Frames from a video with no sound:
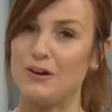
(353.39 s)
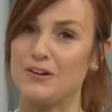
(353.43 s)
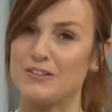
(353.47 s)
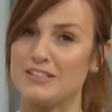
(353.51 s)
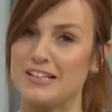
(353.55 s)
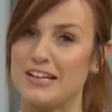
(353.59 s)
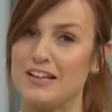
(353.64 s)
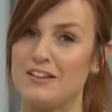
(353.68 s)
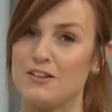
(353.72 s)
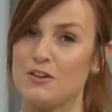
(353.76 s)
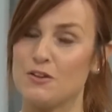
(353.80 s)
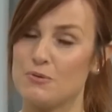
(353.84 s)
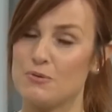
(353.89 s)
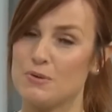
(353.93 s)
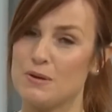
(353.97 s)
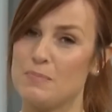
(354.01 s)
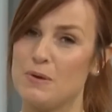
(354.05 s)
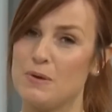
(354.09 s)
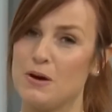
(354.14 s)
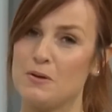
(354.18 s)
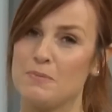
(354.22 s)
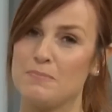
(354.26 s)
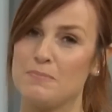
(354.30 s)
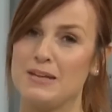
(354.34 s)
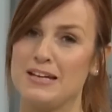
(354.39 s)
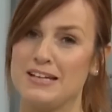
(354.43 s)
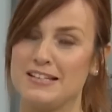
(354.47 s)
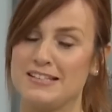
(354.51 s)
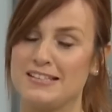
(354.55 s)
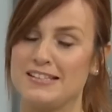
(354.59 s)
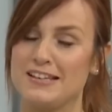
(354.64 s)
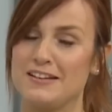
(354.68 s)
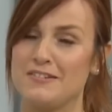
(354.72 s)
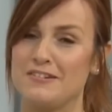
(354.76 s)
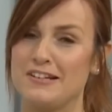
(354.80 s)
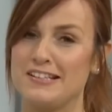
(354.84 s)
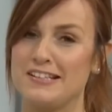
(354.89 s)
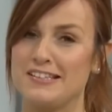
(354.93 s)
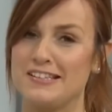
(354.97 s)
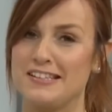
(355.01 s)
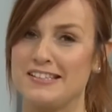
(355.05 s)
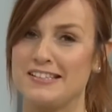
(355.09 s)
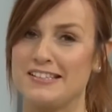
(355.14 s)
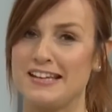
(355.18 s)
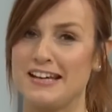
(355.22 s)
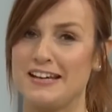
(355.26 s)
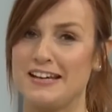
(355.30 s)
part in the 3-part mini-series that's